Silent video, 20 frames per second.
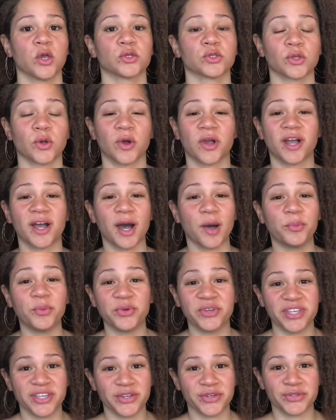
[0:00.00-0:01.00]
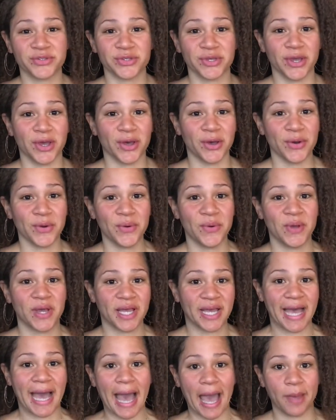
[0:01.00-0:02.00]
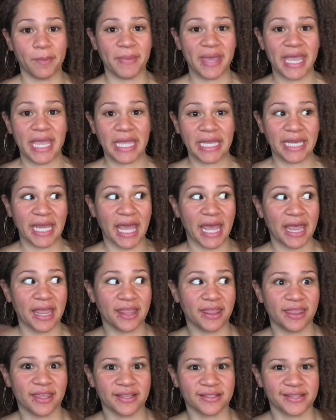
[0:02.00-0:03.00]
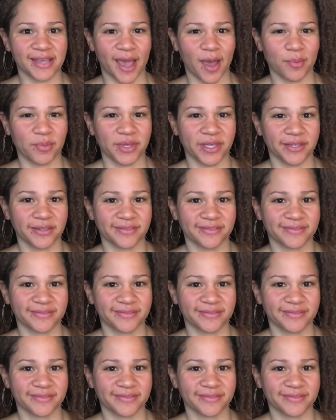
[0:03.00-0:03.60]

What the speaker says: So a couple years ago, I made this happen.